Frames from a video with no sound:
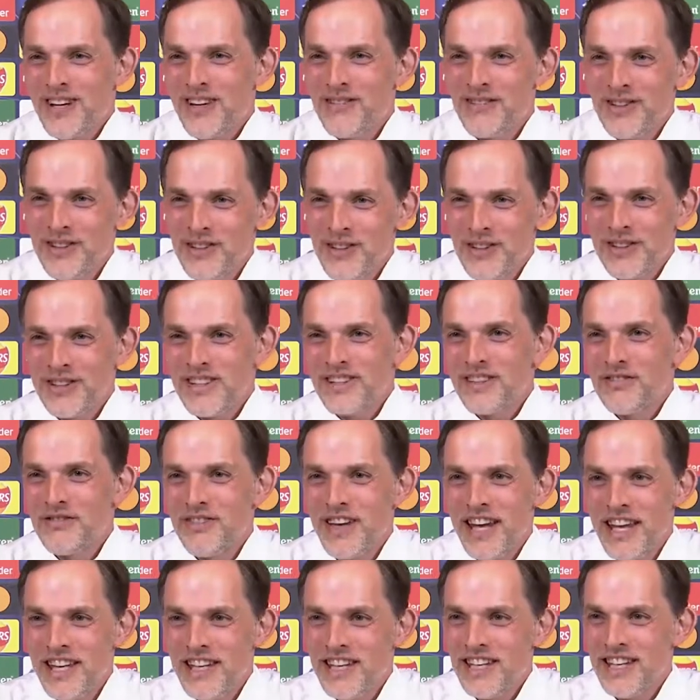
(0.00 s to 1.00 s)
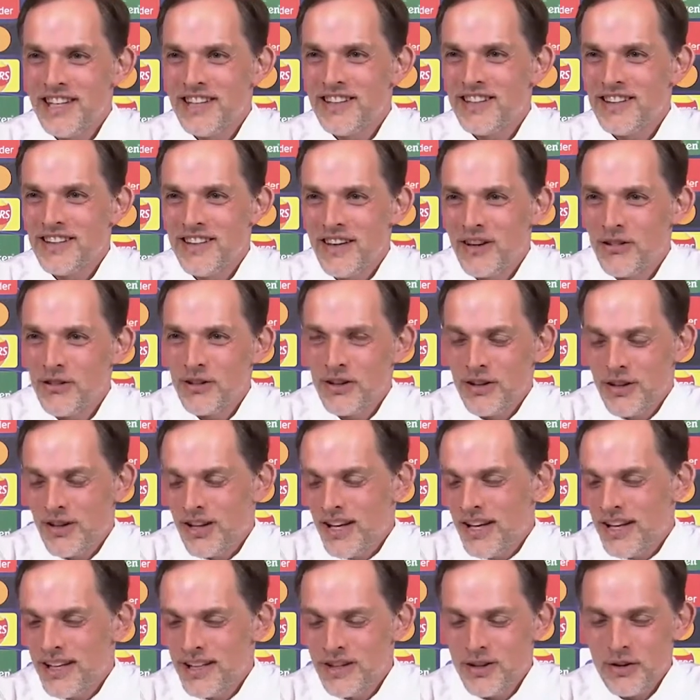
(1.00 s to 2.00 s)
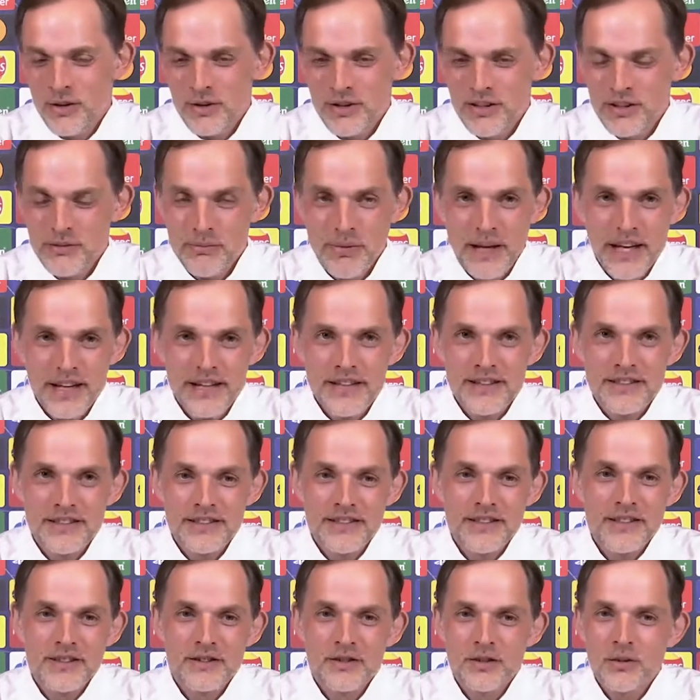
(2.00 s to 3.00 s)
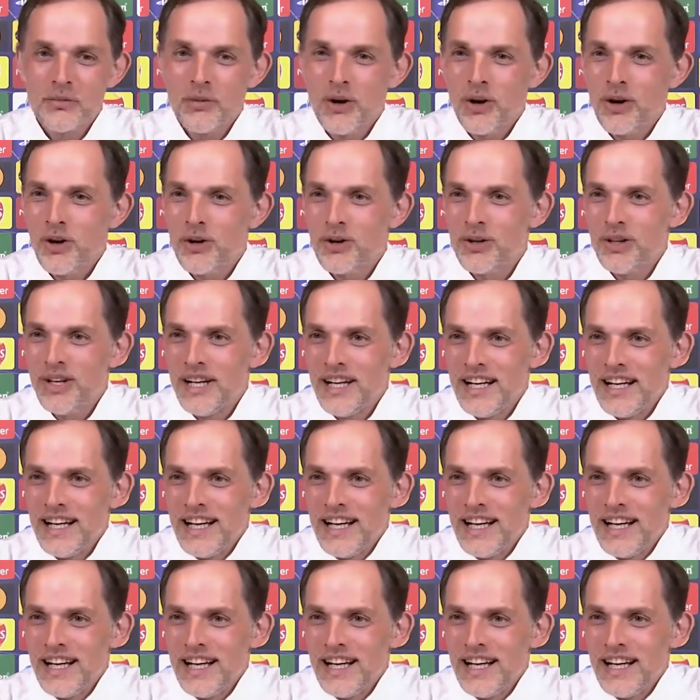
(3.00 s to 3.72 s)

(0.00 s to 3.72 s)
I will not give any hint. I will hold it back until tomorrow.